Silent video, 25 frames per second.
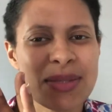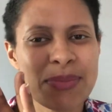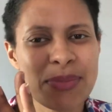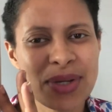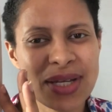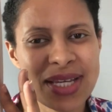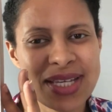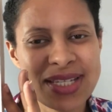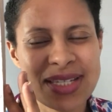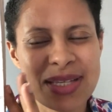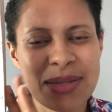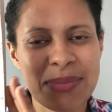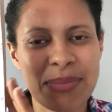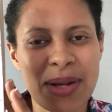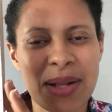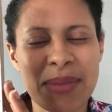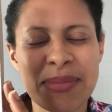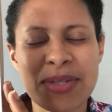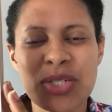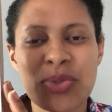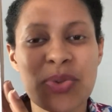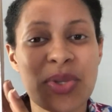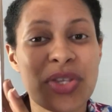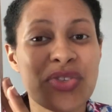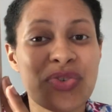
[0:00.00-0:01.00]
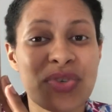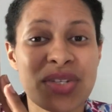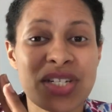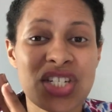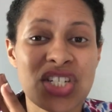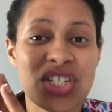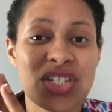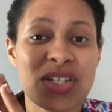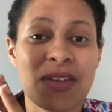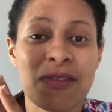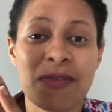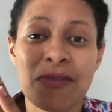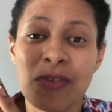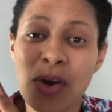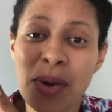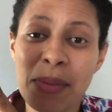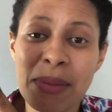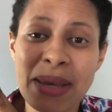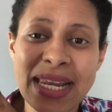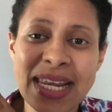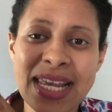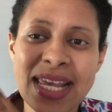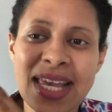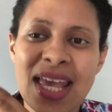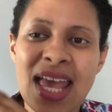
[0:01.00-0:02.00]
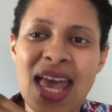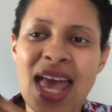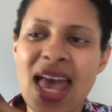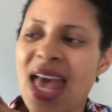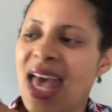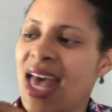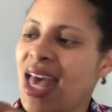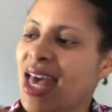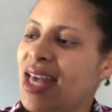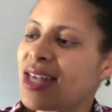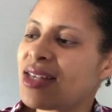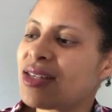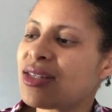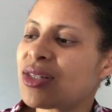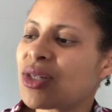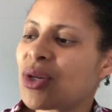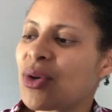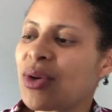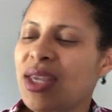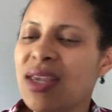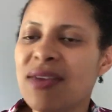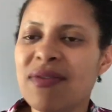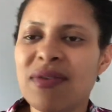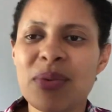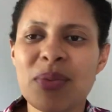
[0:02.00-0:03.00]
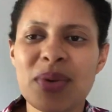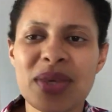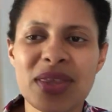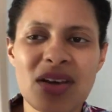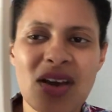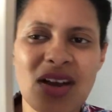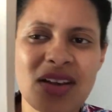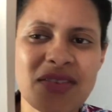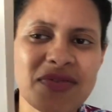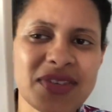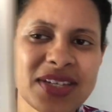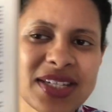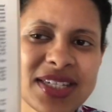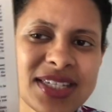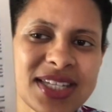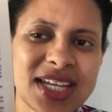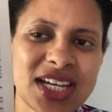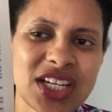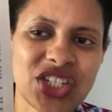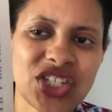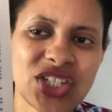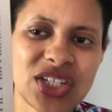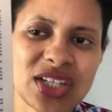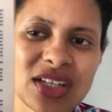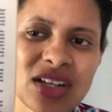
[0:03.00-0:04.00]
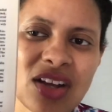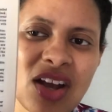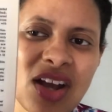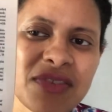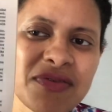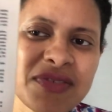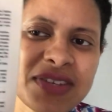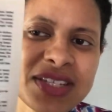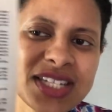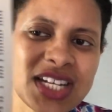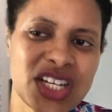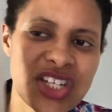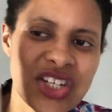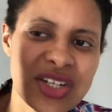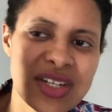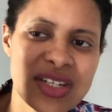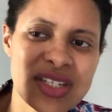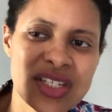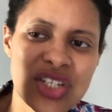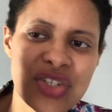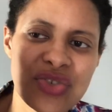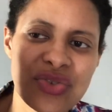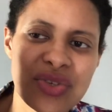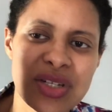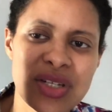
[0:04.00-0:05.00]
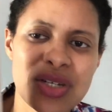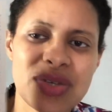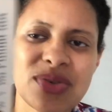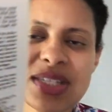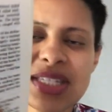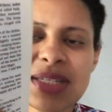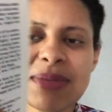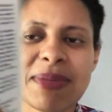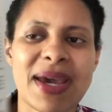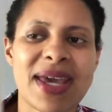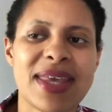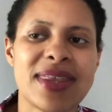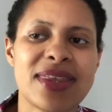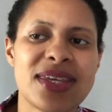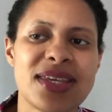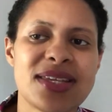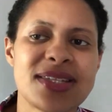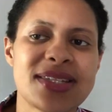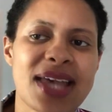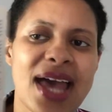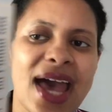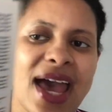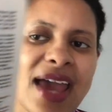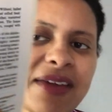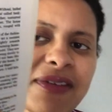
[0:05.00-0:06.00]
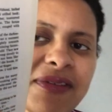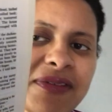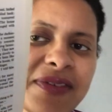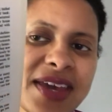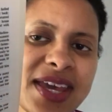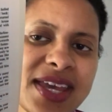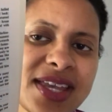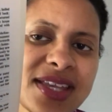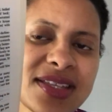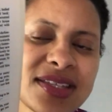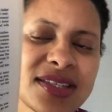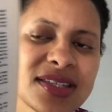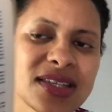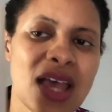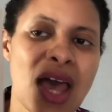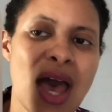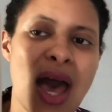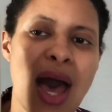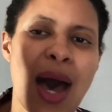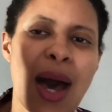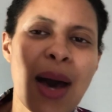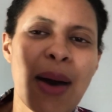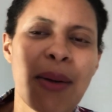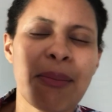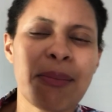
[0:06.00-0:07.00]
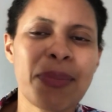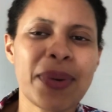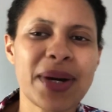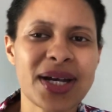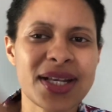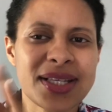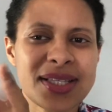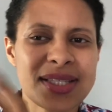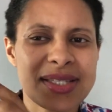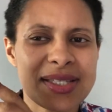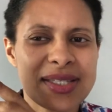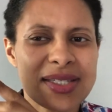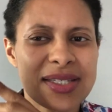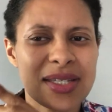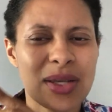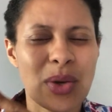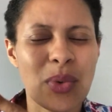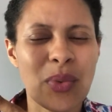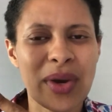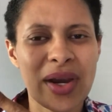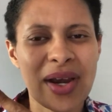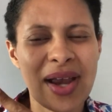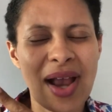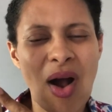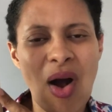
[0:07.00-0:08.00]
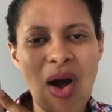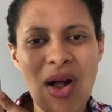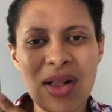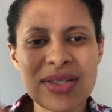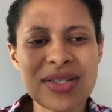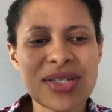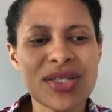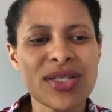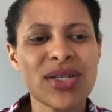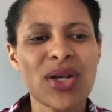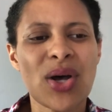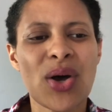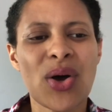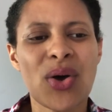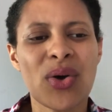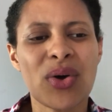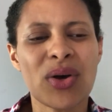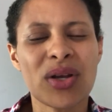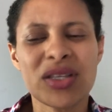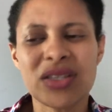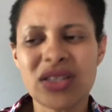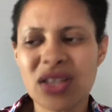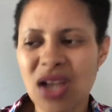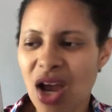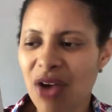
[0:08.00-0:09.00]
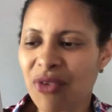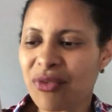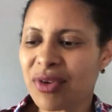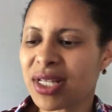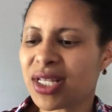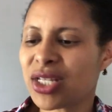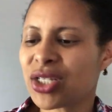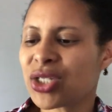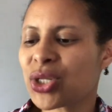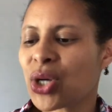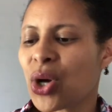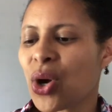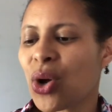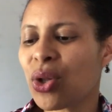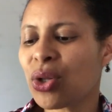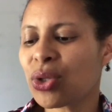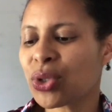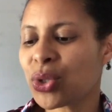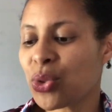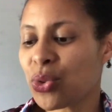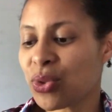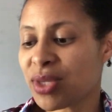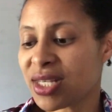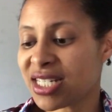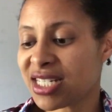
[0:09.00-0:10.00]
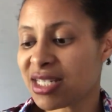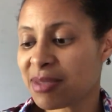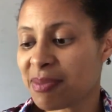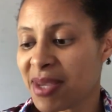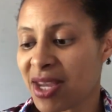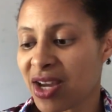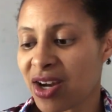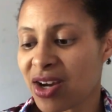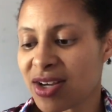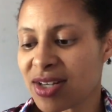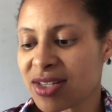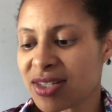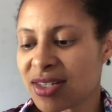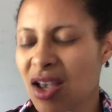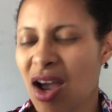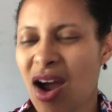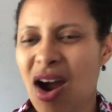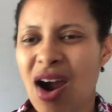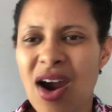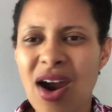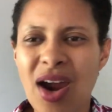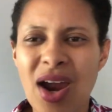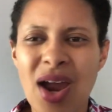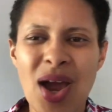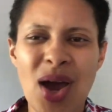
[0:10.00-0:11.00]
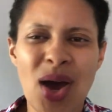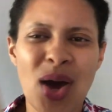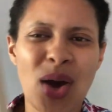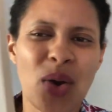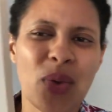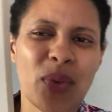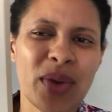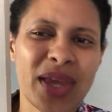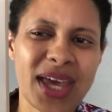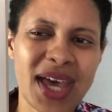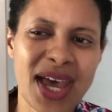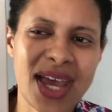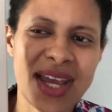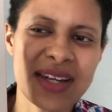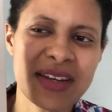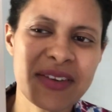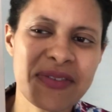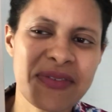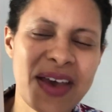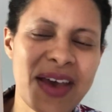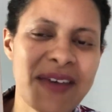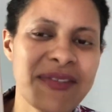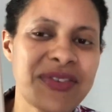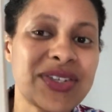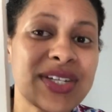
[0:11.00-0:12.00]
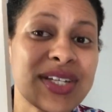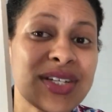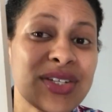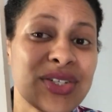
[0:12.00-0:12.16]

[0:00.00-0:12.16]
the book isn't published with traditional formatting. And so even with conversation is introduced by these hyphens, but we're also not really told who the speakers are. We kind of have to